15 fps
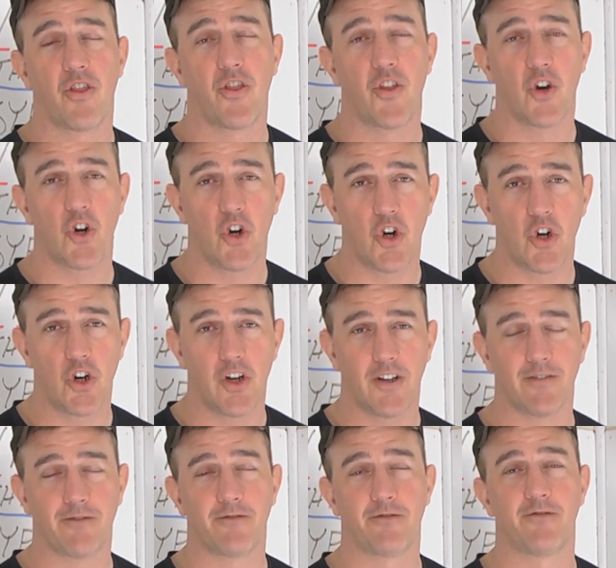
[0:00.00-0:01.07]

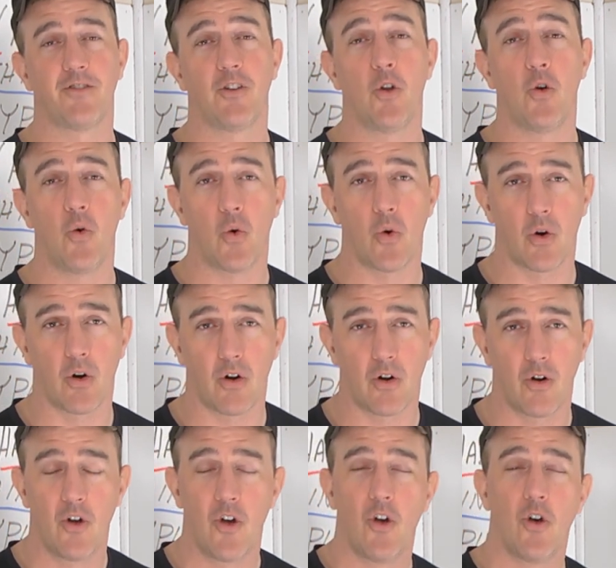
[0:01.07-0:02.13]
third floor